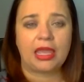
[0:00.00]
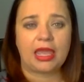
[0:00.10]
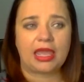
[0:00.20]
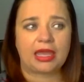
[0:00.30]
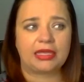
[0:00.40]

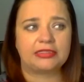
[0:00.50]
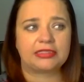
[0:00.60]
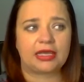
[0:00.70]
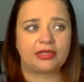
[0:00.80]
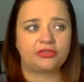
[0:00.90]
And
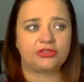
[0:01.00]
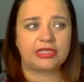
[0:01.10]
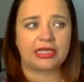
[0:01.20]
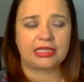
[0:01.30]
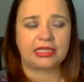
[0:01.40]

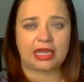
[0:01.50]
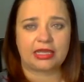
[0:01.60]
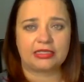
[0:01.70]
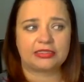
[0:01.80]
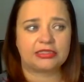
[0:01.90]
understanding
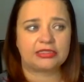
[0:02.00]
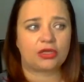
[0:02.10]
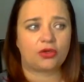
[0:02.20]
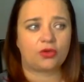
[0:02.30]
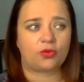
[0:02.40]
that is
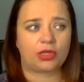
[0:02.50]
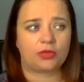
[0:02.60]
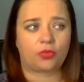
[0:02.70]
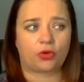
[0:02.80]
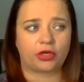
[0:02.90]
so
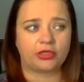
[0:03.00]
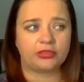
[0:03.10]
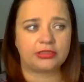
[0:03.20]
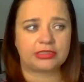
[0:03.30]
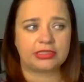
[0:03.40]

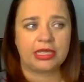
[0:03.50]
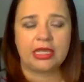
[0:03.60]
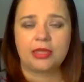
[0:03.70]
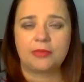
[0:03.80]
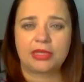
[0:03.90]
important,
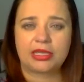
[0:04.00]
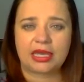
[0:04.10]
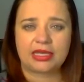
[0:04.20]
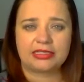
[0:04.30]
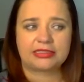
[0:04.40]

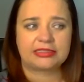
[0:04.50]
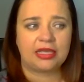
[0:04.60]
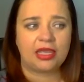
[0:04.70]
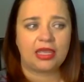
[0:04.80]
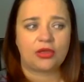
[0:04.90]
because
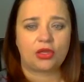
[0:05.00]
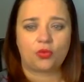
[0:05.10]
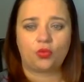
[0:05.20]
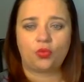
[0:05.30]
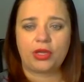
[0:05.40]

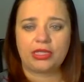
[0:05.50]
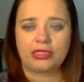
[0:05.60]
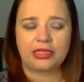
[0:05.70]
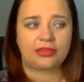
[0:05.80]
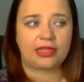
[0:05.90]

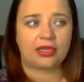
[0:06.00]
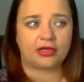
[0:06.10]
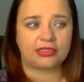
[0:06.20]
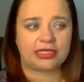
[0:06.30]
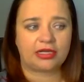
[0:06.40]
when they
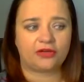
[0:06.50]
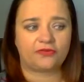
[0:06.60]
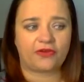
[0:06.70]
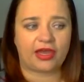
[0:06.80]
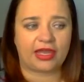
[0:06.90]
are
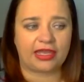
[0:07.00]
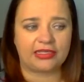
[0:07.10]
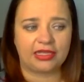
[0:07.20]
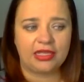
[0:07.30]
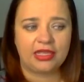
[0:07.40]

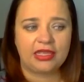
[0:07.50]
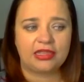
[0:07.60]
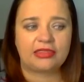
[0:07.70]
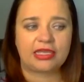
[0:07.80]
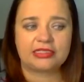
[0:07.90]
terrified, they